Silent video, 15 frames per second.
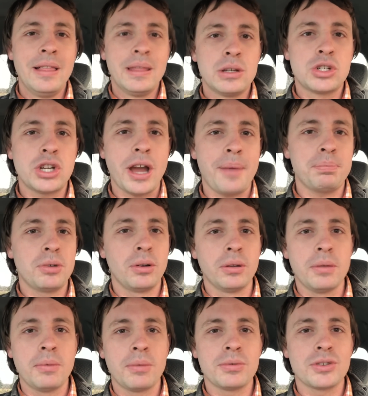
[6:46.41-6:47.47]
The shop told
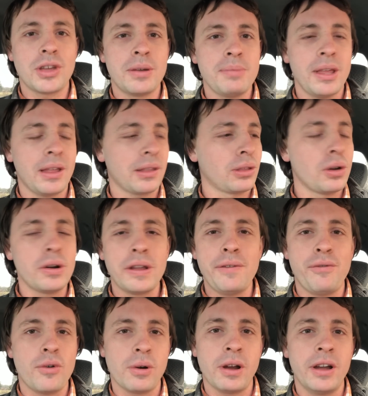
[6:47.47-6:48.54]
him it was going to be like
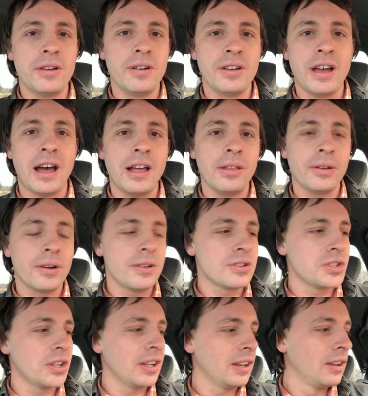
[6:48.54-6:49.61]

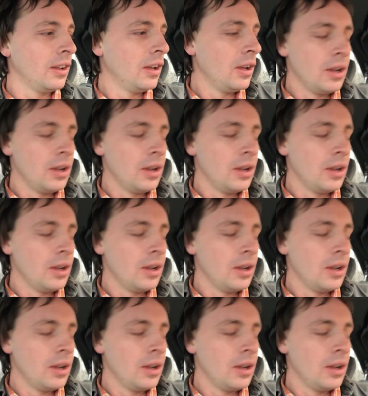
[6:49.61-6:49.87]
$3,400 and